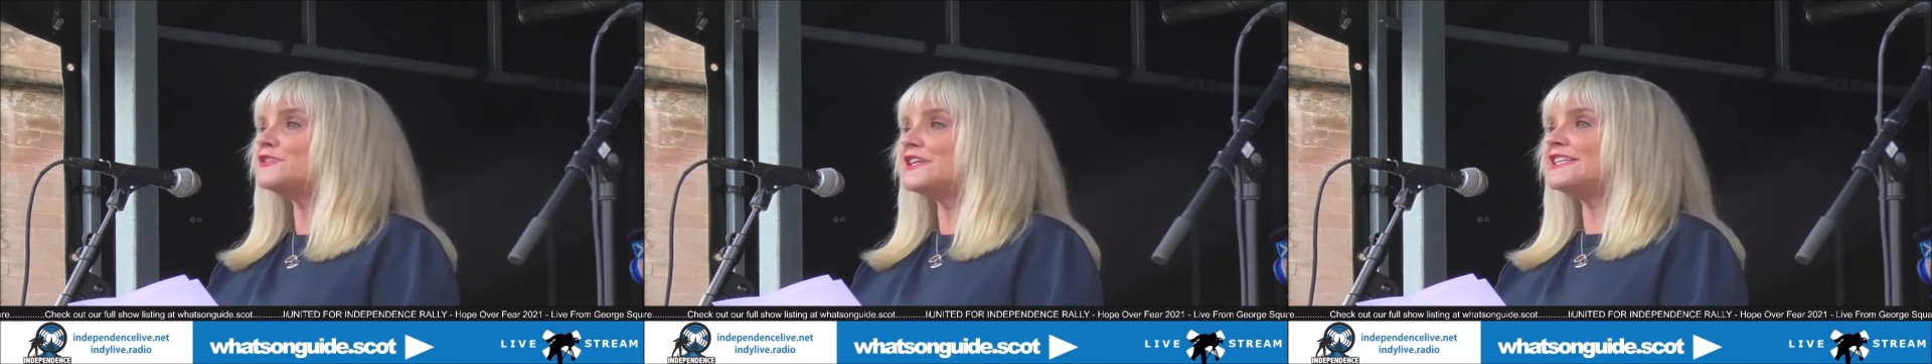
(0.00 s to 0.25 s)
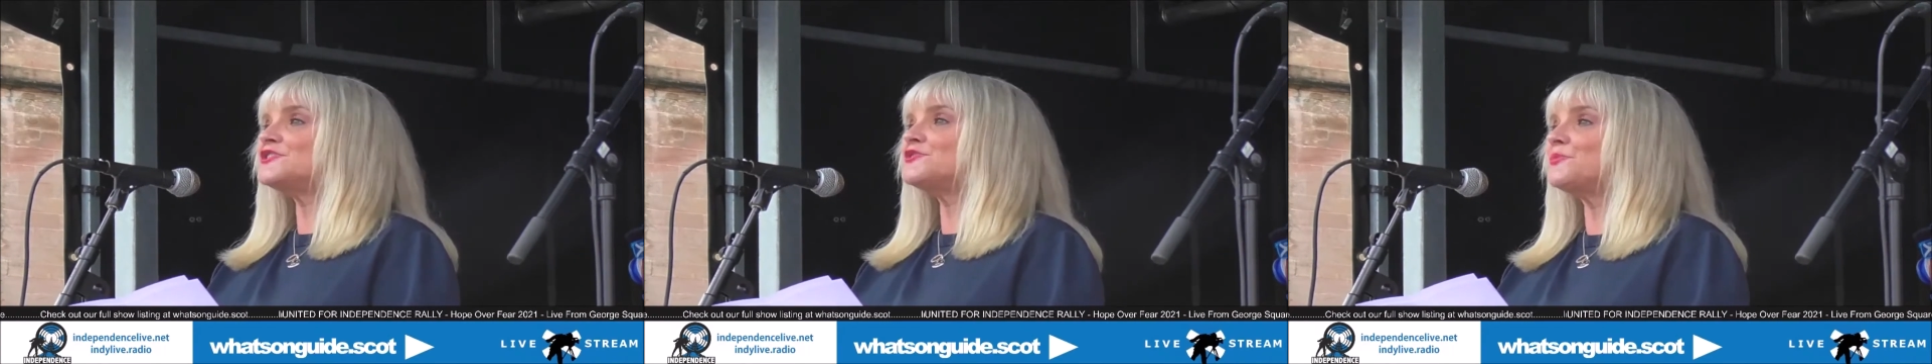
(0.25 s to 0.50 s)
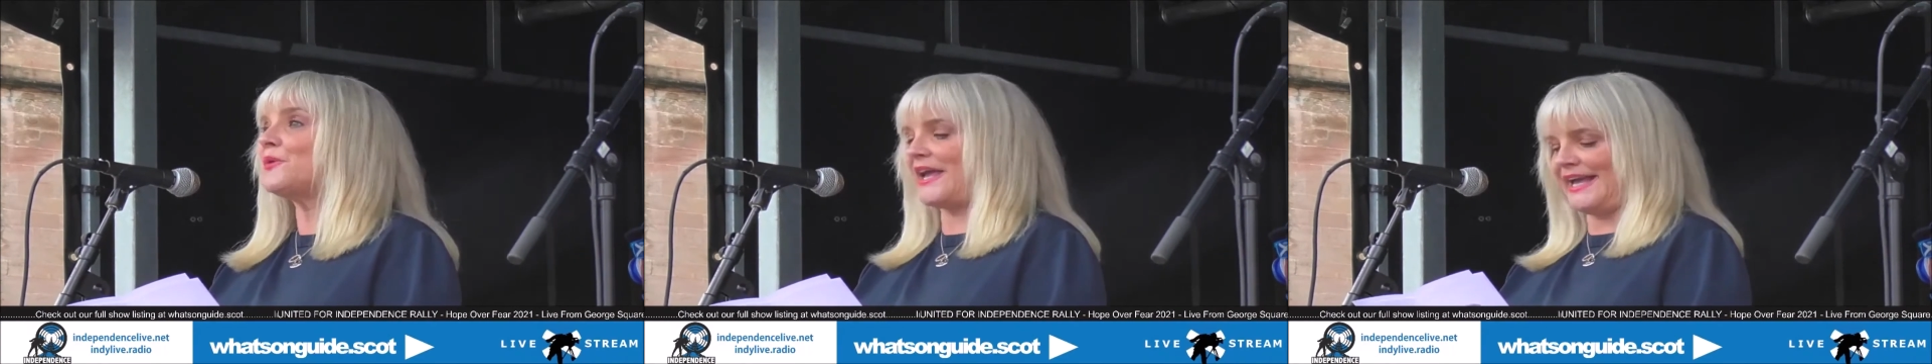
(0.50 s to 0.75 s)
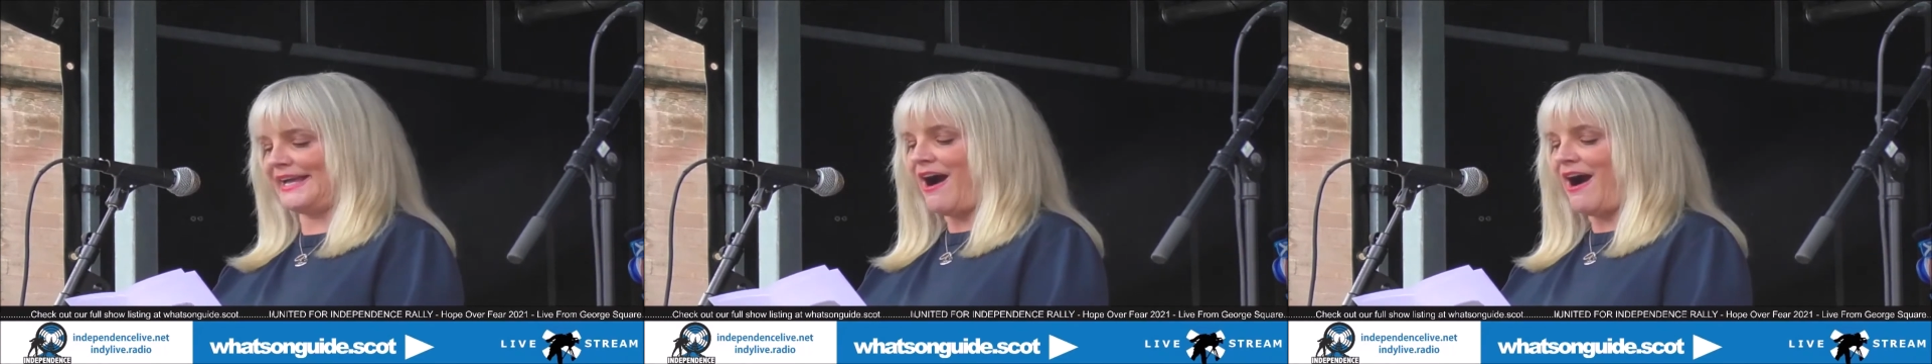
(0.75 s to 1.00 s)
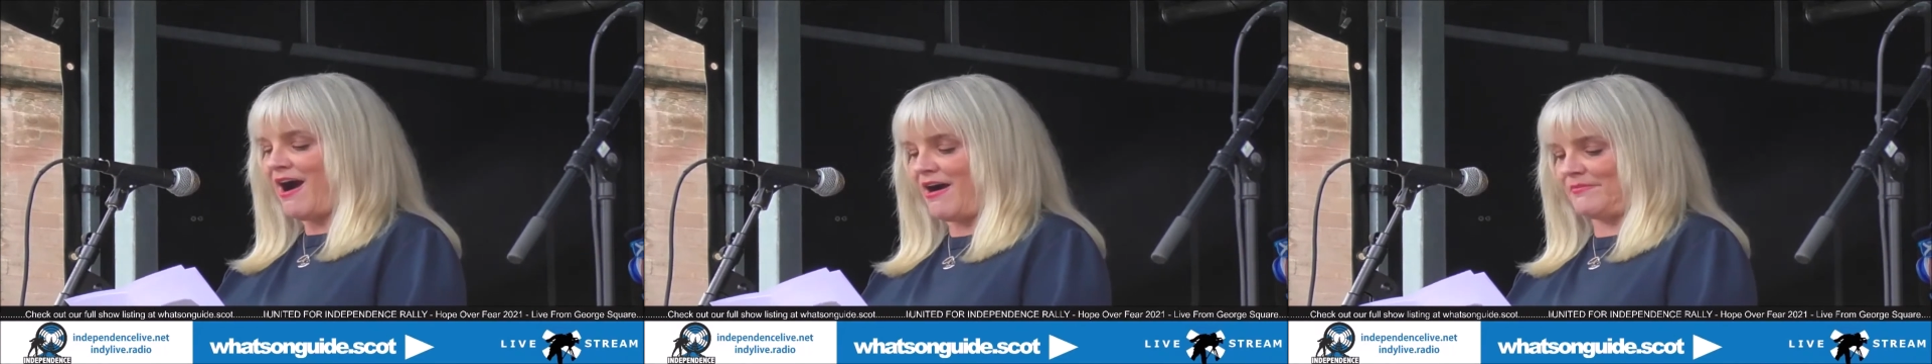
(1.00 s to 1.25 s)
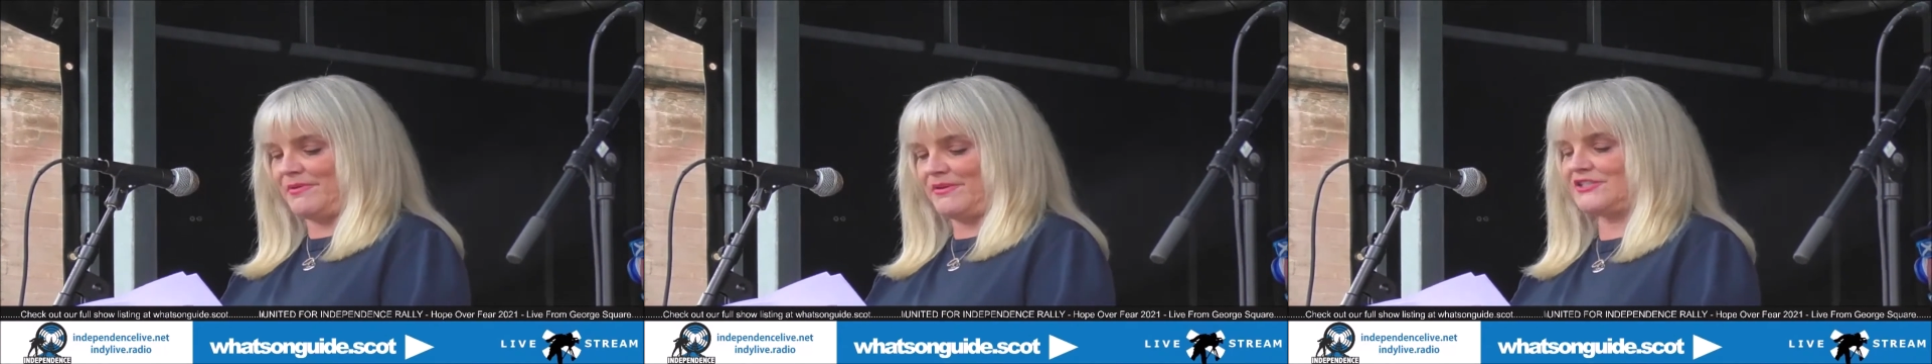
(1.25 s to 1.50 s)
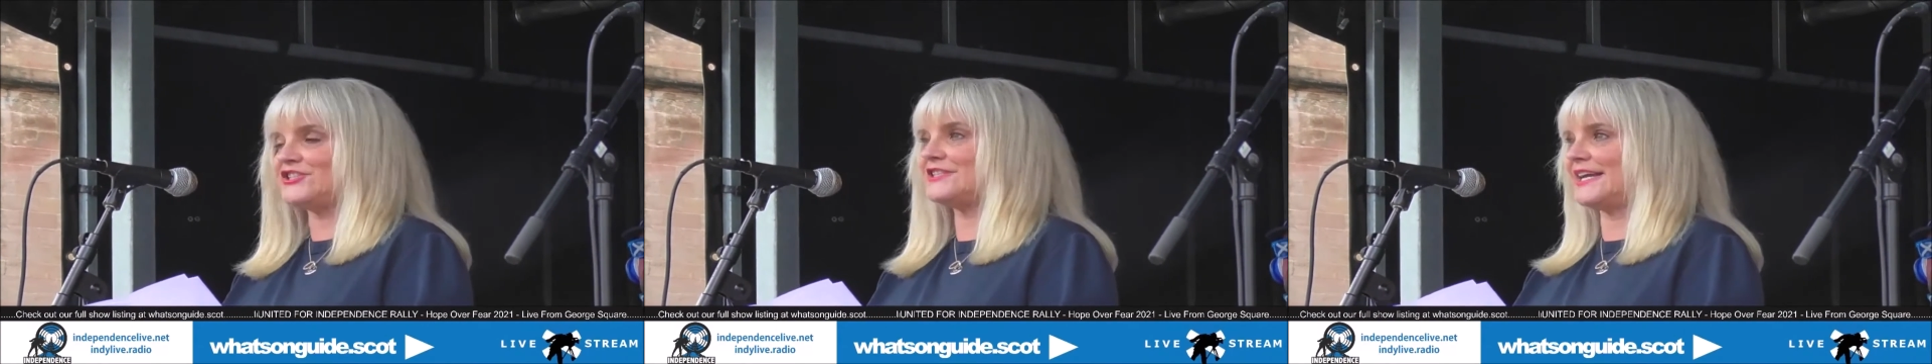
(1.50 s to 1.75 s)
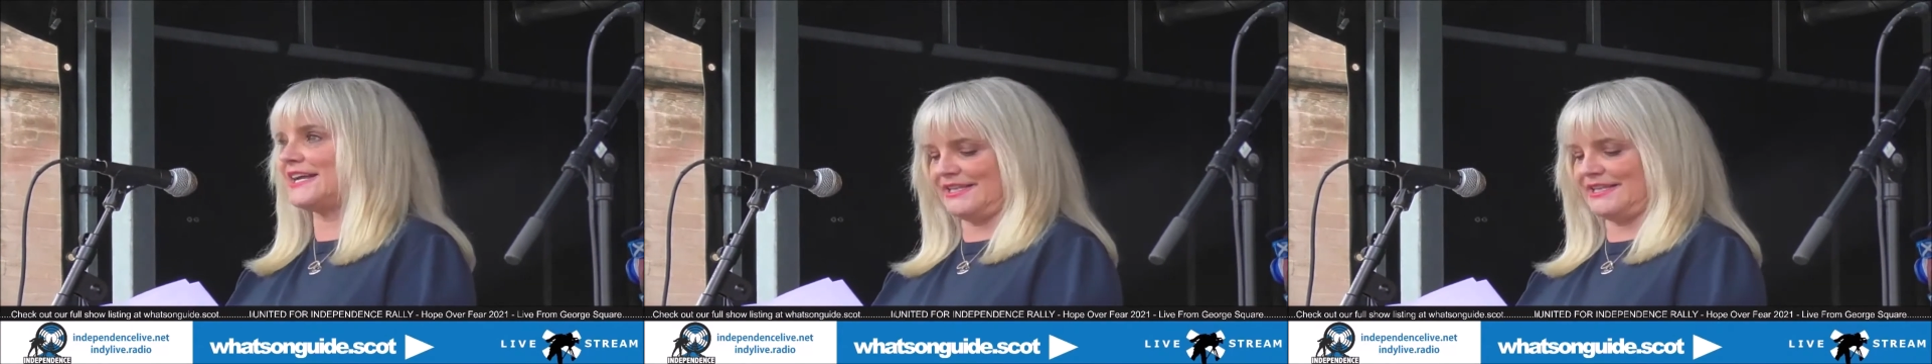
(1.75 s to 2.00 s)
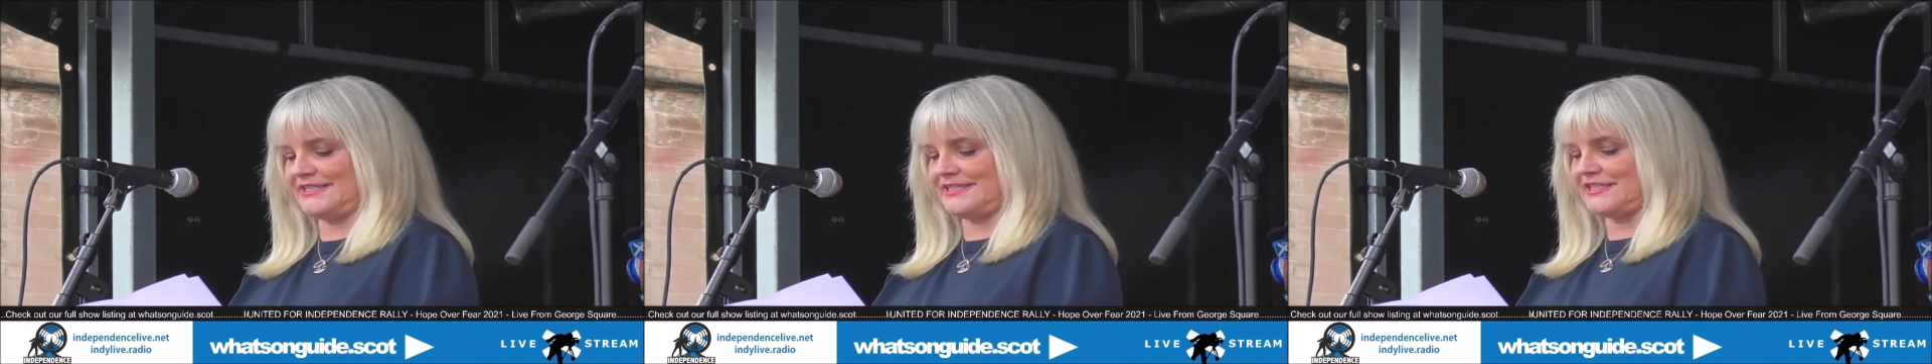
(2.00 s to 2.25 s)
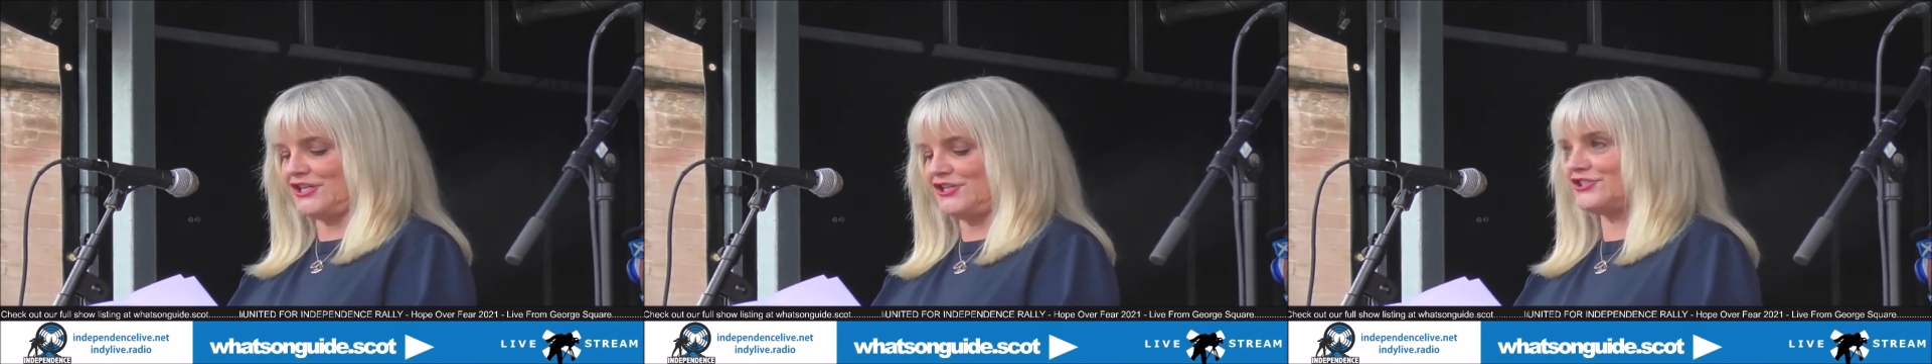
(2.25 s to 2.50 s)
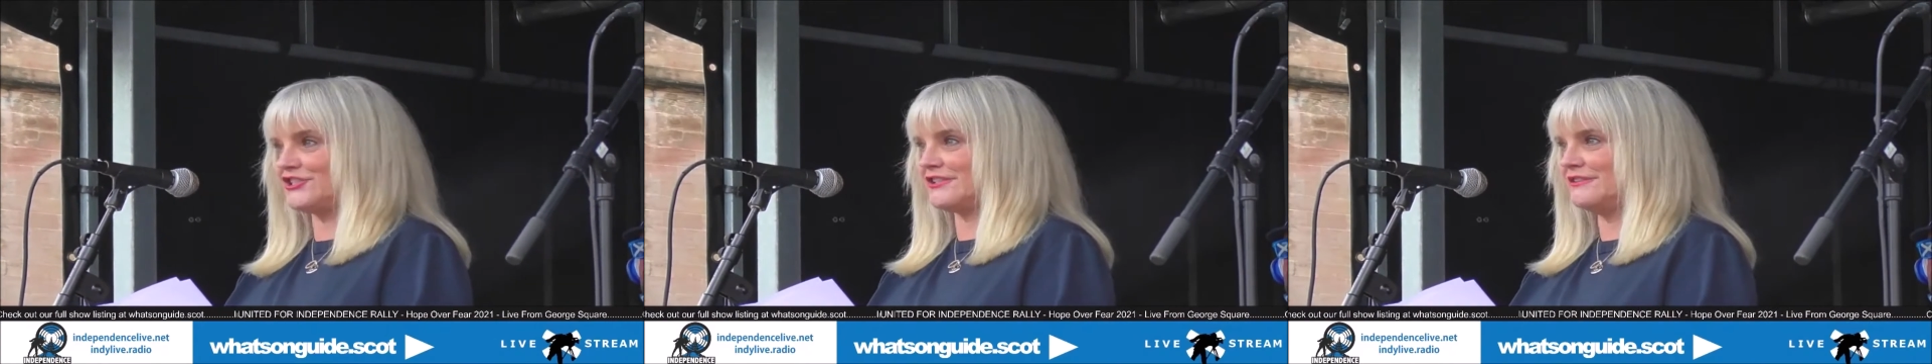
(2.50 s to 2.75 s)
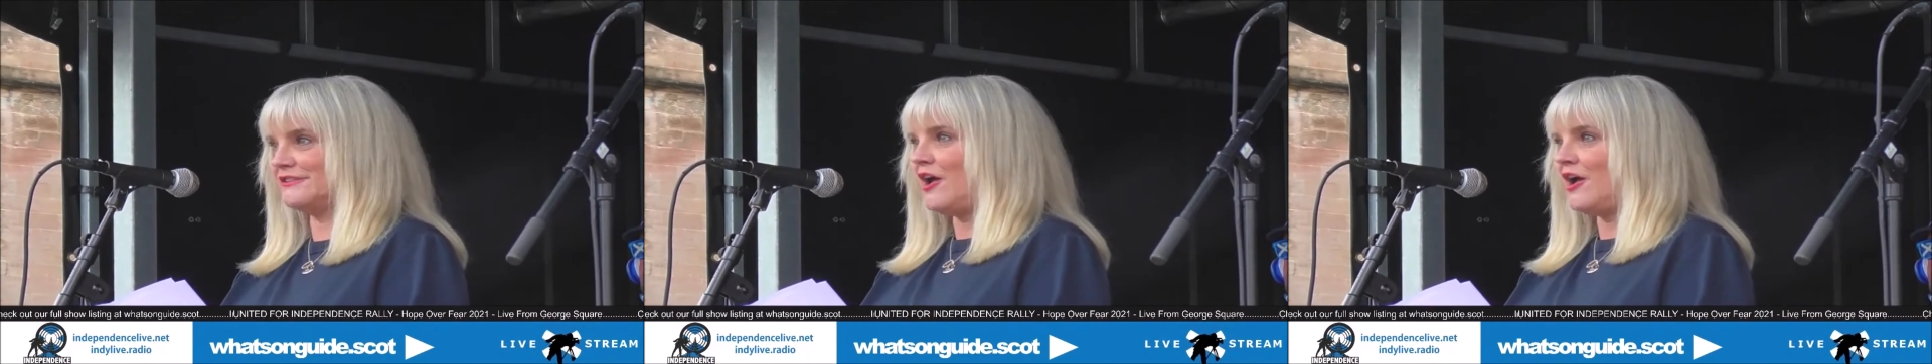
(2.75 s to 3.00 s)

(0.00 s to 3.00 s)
need to wake up to Nicola Sturgeon.